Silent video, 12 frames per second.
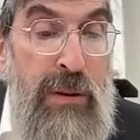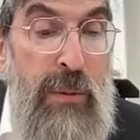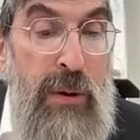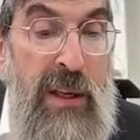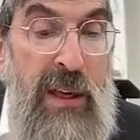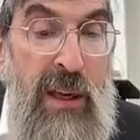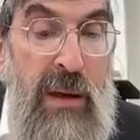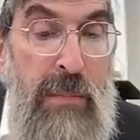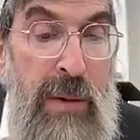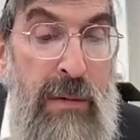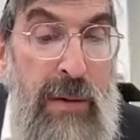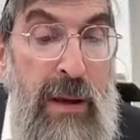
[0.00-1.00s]
put the word key
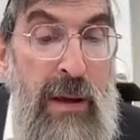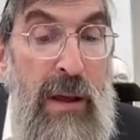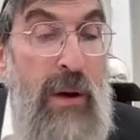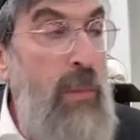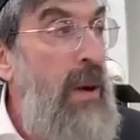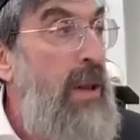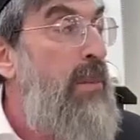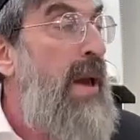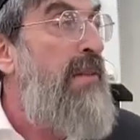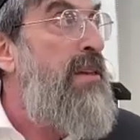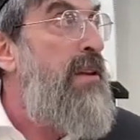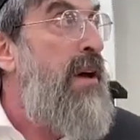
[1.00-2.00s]
gemiri. When do we
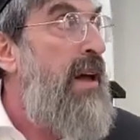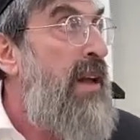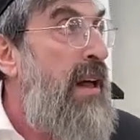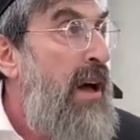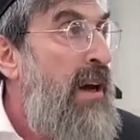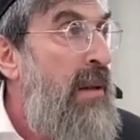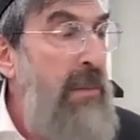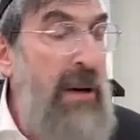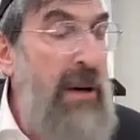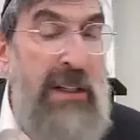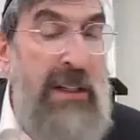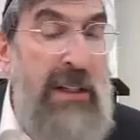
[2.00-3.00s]
have an
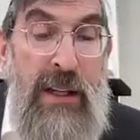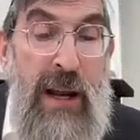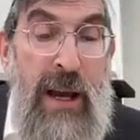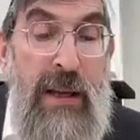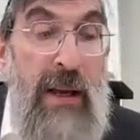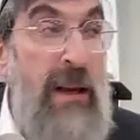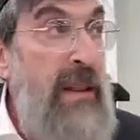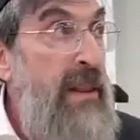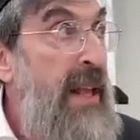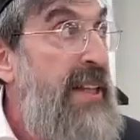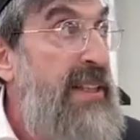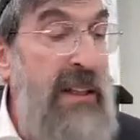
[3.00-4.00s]
halacha Sinai
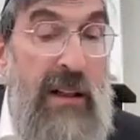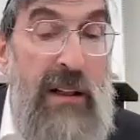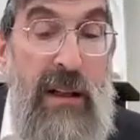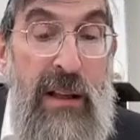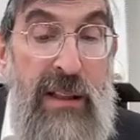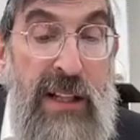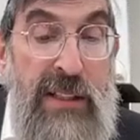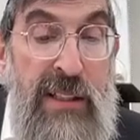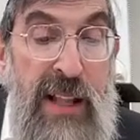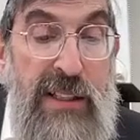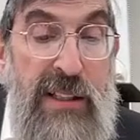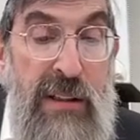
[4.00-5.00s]
netzel? That's
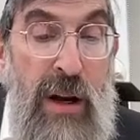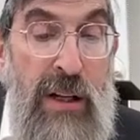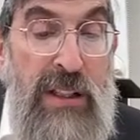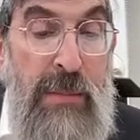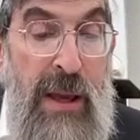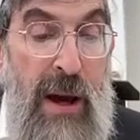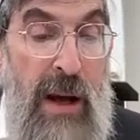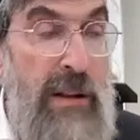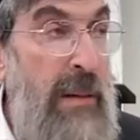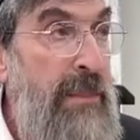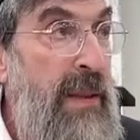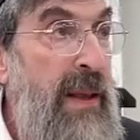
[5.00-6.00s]
netzel the asime
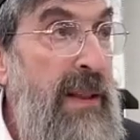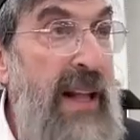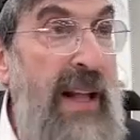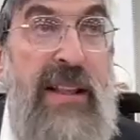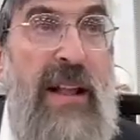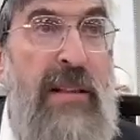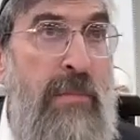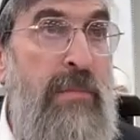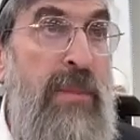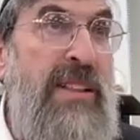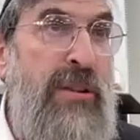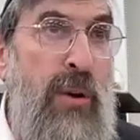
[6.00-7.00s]
adam. That's that,
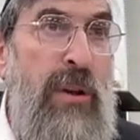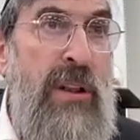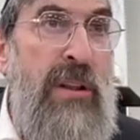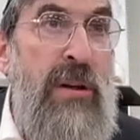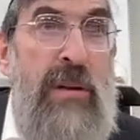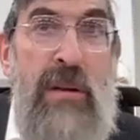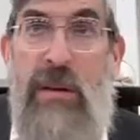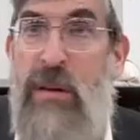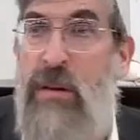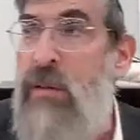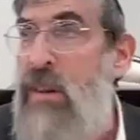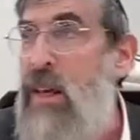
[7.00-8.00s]
let's call it the, the,
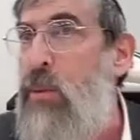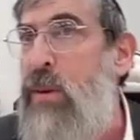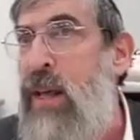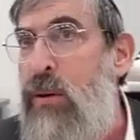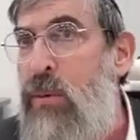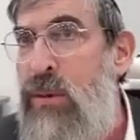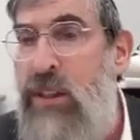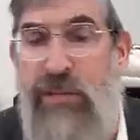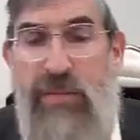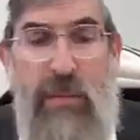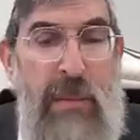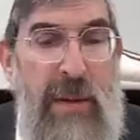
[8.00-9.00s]
the liquid that
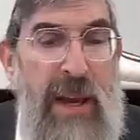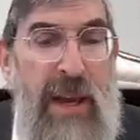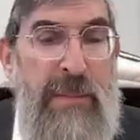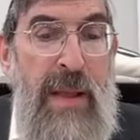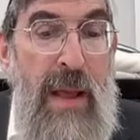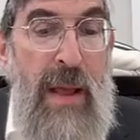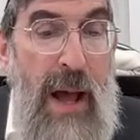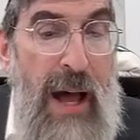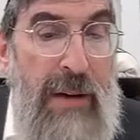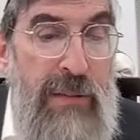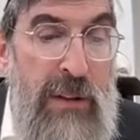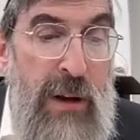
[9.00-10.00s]
oozes from a man.
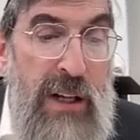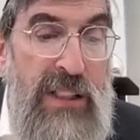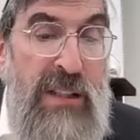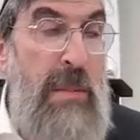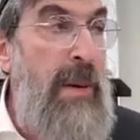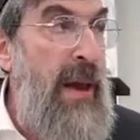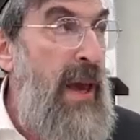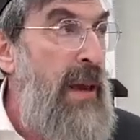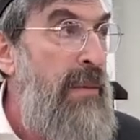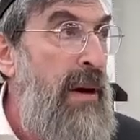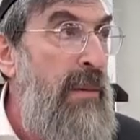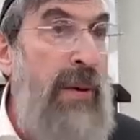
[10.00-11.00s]
Abel the asim
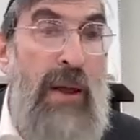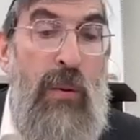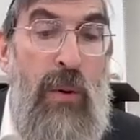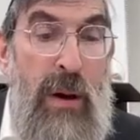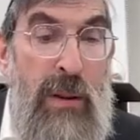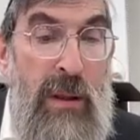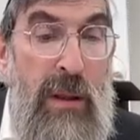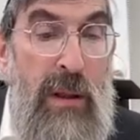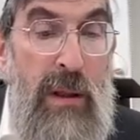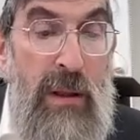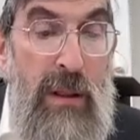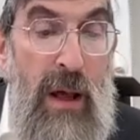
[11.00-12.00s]
behema, by that one
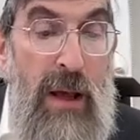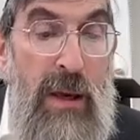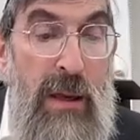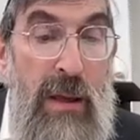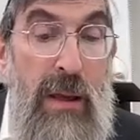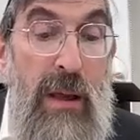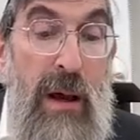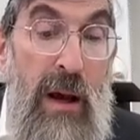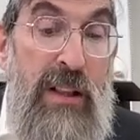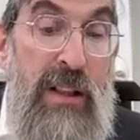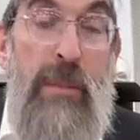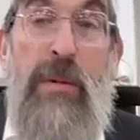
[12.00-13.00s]

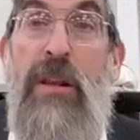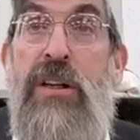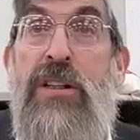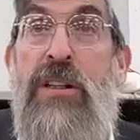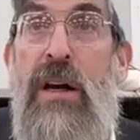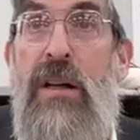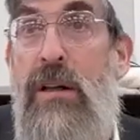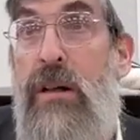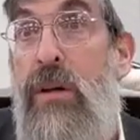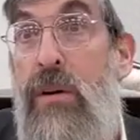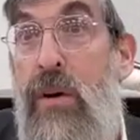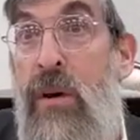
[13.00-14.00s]
malishna.
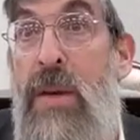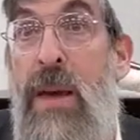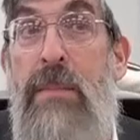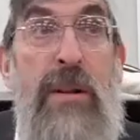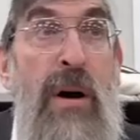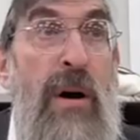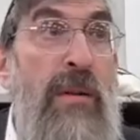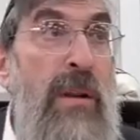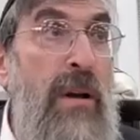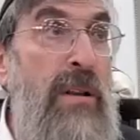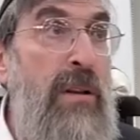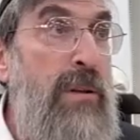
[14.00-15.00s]
Or maybe no,
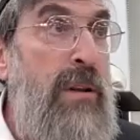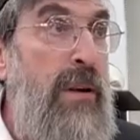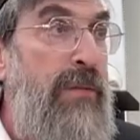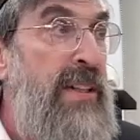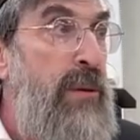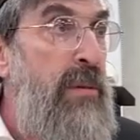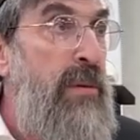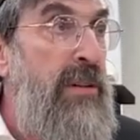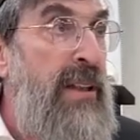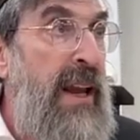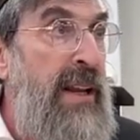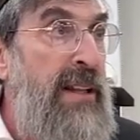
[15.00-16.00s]
like no difference. It would
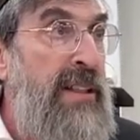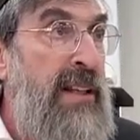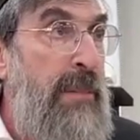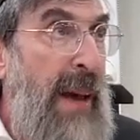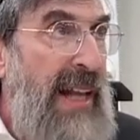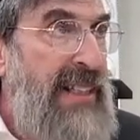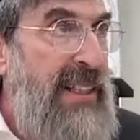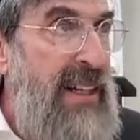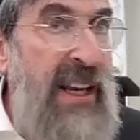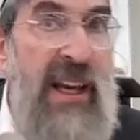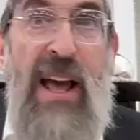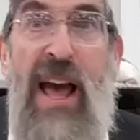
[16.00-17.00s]
retain its
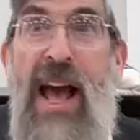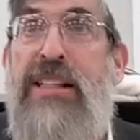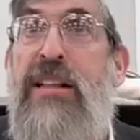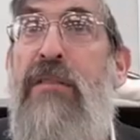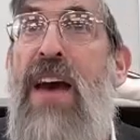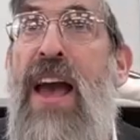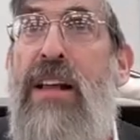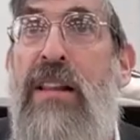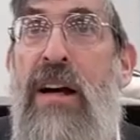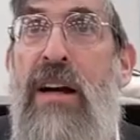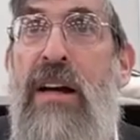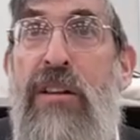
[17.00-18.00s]
capacity as
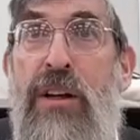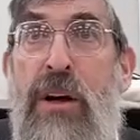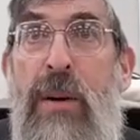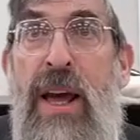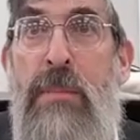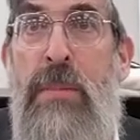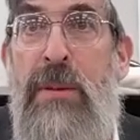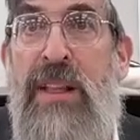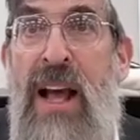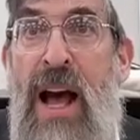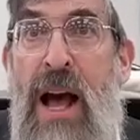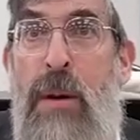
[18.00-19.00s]
nevela to go ahead and be
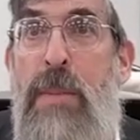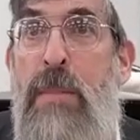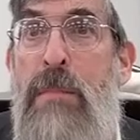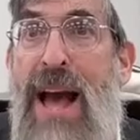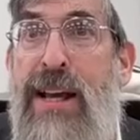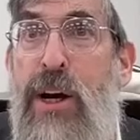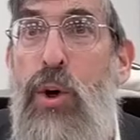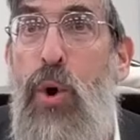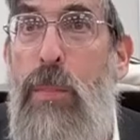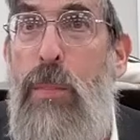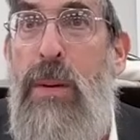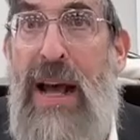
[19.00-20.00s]
matama bimaga
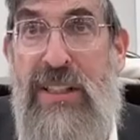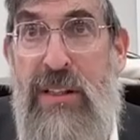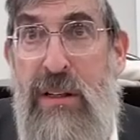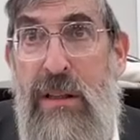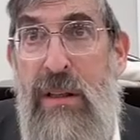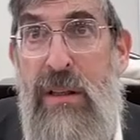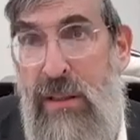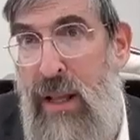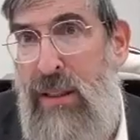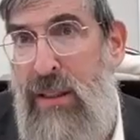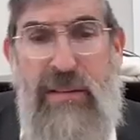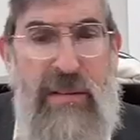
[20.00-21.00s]
u bimasa.
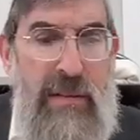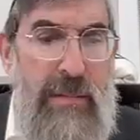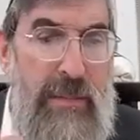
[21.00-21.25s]
That, that.